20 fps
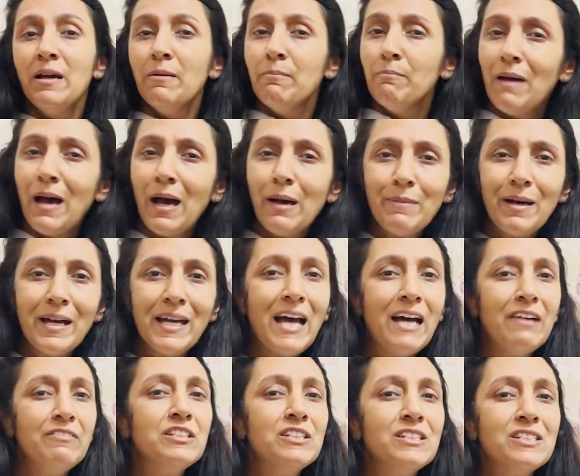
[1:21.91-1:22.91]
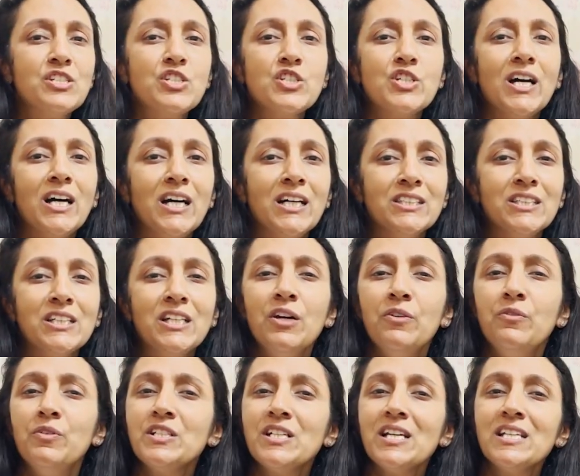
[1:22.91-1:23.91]
ma'am, I have a discharge
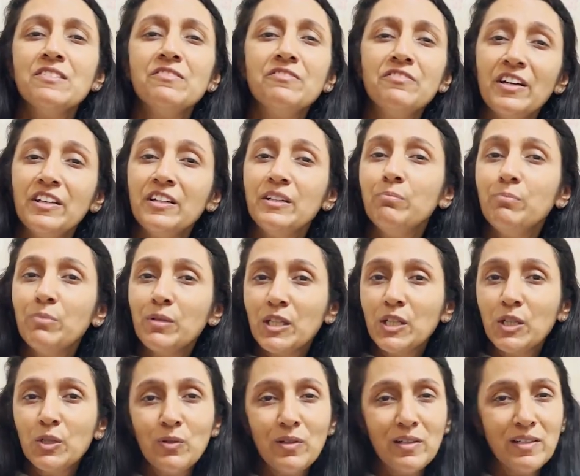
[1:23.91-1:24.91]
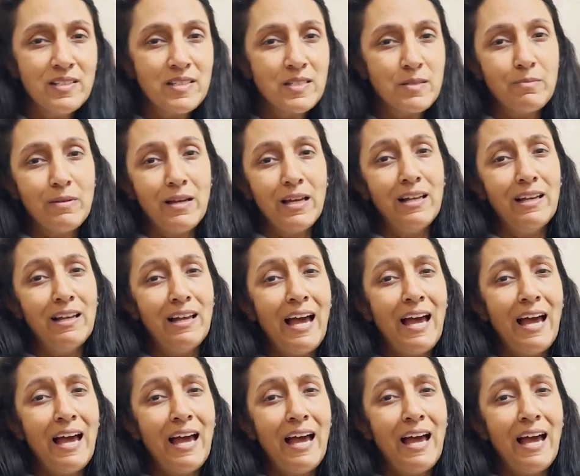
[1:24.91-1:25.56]
which has a very peculiar smell